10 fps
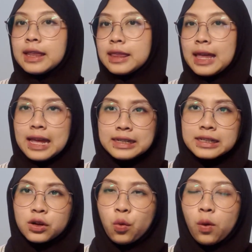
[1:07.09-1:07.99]

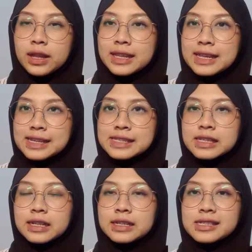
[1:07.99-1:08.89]
Then, what is
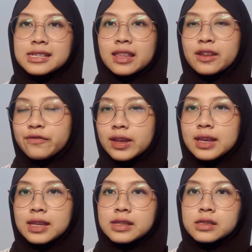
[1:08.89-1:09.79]
the
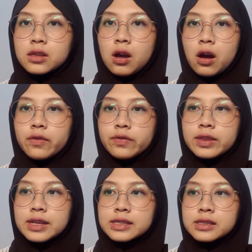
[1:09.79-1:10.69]
significance of
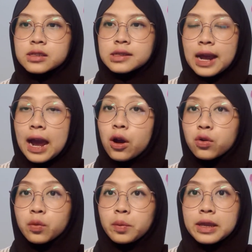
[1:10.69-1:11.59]
this
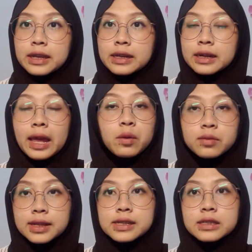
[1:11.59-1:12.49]
town being
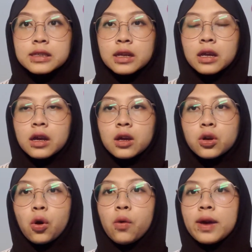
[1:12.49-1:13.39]
nameless,
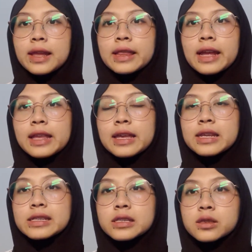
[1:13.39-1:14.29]
knowing that it
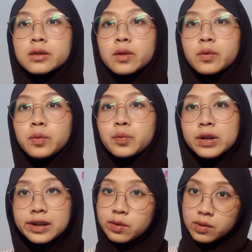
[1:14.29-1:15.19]
is
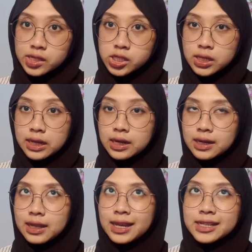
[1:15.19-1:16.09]
pretty much
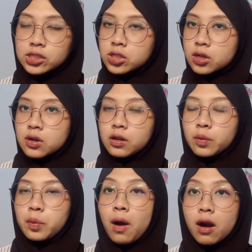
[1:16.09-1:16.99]
an
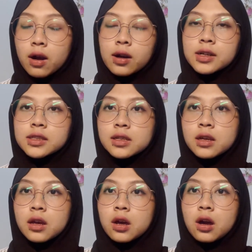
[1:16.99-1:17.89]
integral part
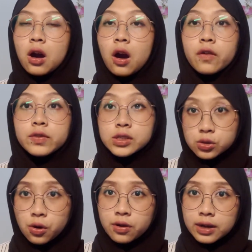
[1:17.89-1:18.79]
of the
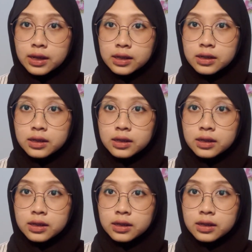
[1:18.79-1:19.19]
story?